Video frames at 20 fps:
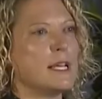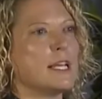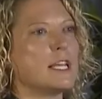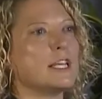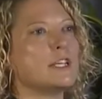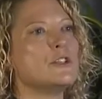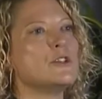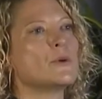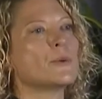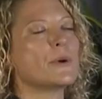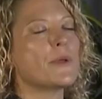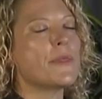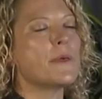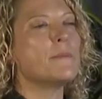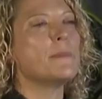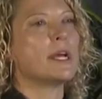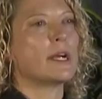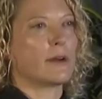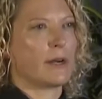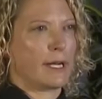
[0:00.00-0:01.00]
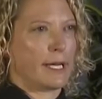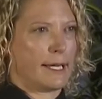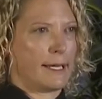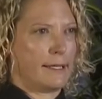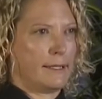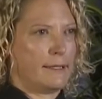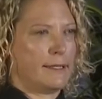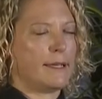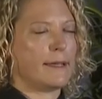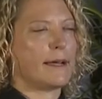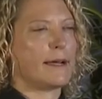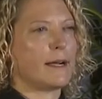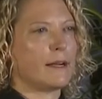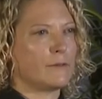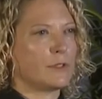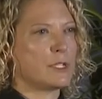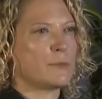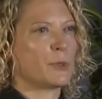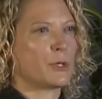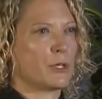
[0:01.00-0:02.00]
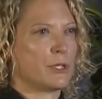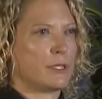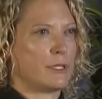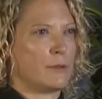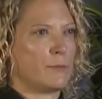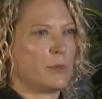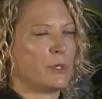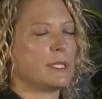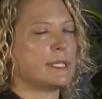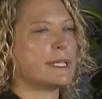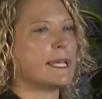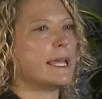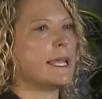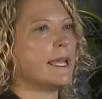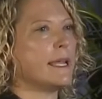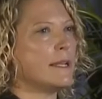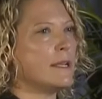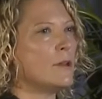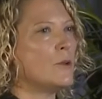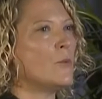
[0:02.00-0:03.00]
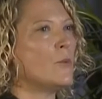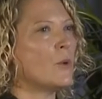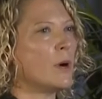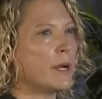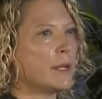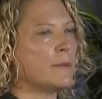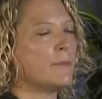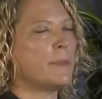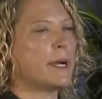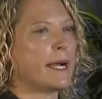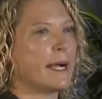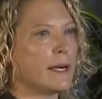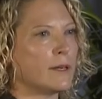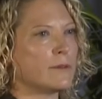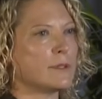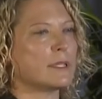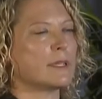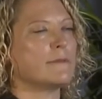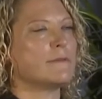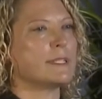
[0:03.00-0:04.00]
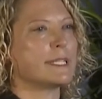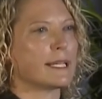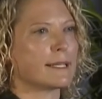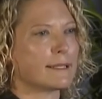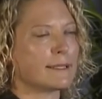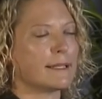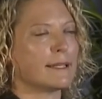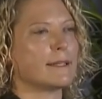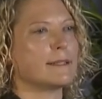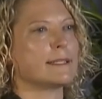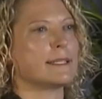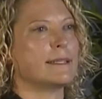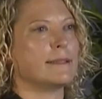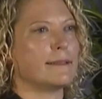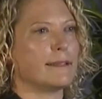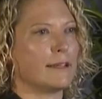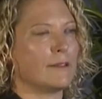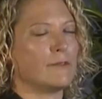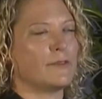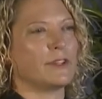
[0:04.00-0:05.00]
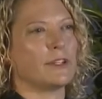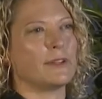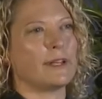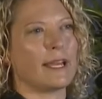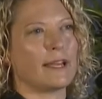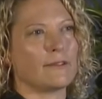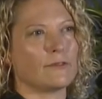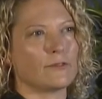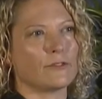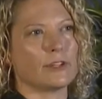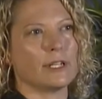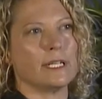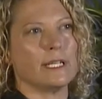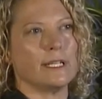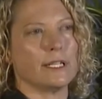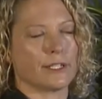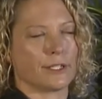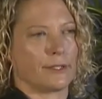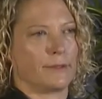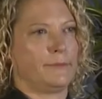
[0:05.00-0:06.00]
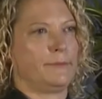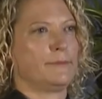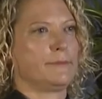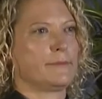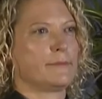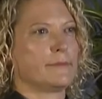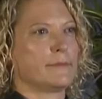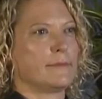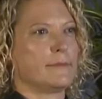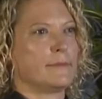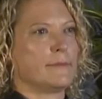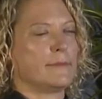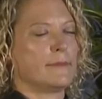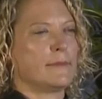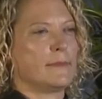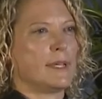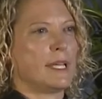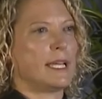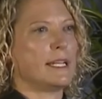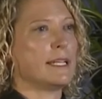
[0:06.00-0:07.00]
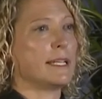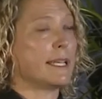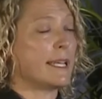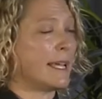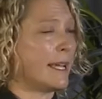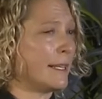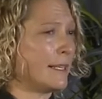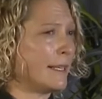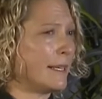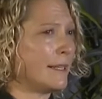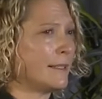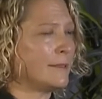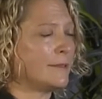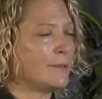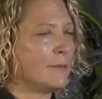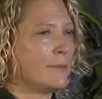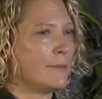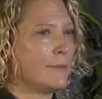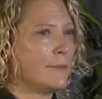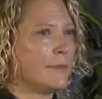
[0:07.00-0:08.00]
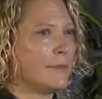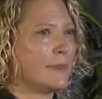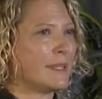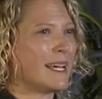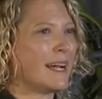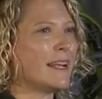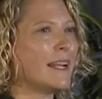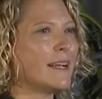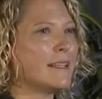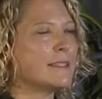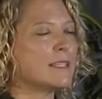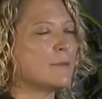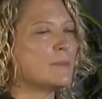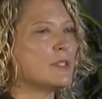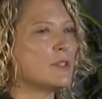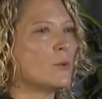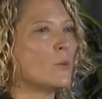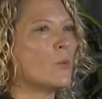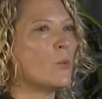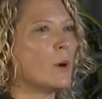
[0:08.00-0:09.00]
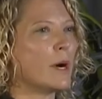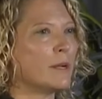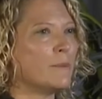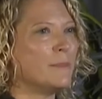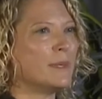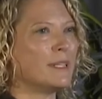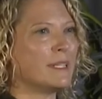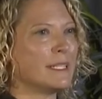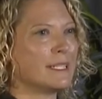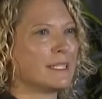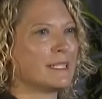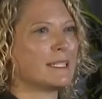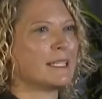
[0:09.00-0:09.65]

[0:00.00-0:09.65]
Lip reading: In North America, the average person puts 81 pounds of textiles in landfill every year. And in Canada, that adds up to 1 million